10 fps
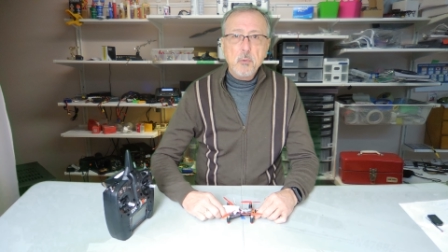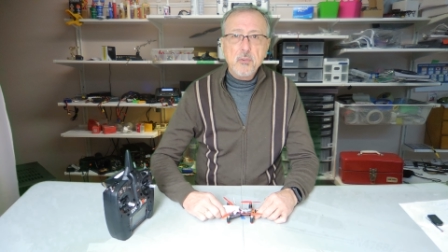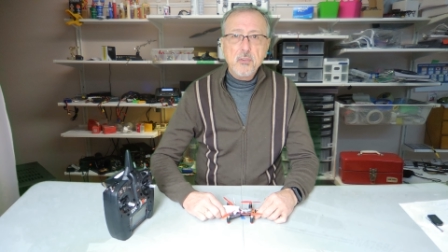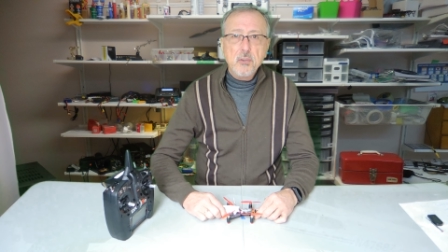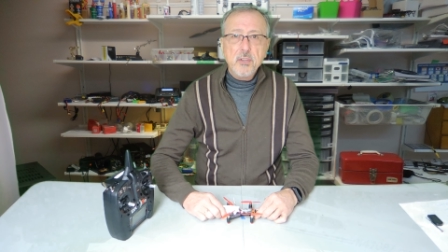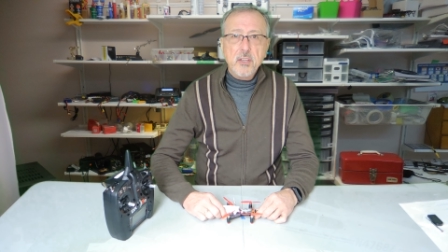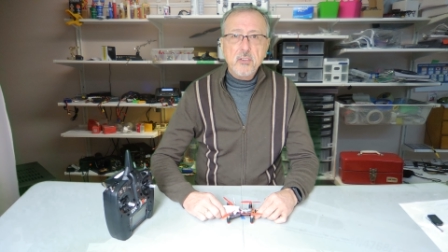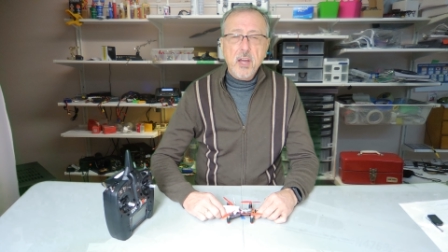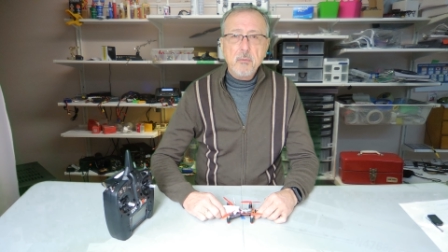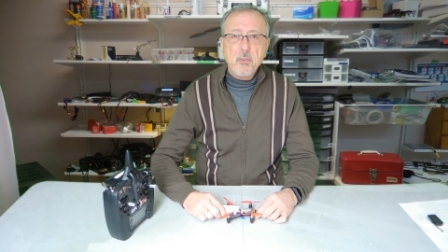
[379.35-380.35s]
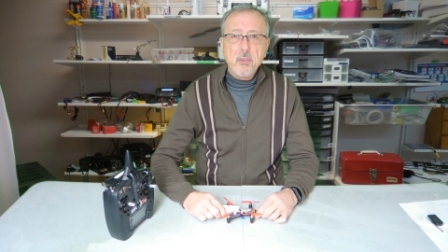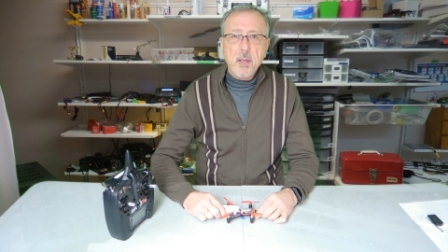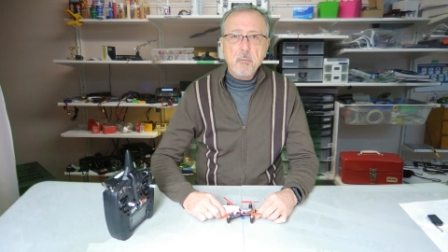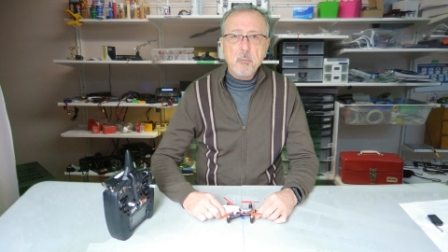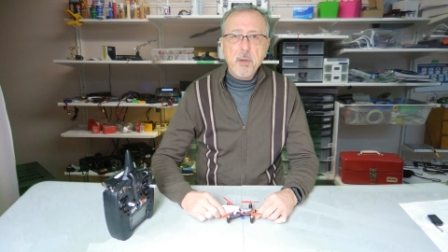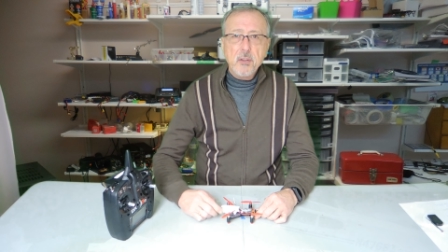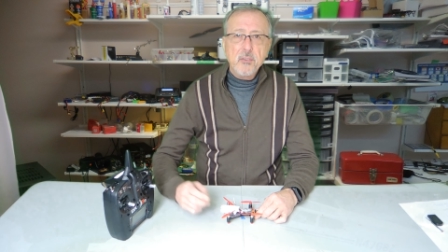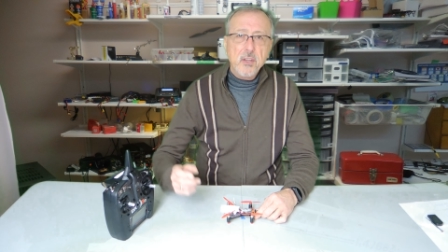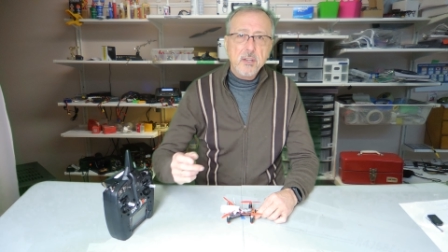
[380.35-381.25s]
and we'll see you next time with Emerald Meadows,